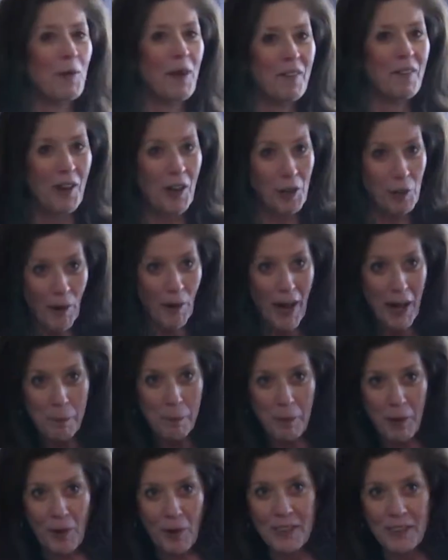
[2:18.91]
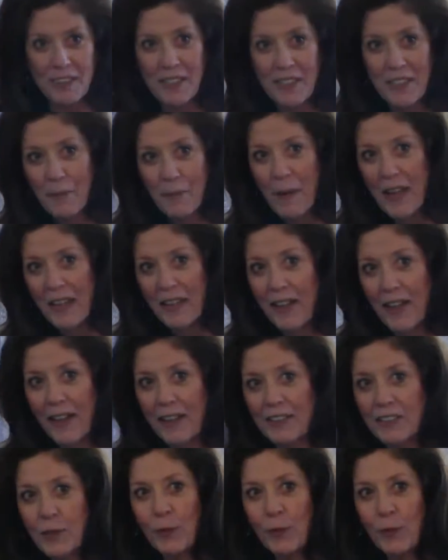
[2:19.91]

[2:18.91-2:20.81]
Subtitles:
we have our crackberries to depend on,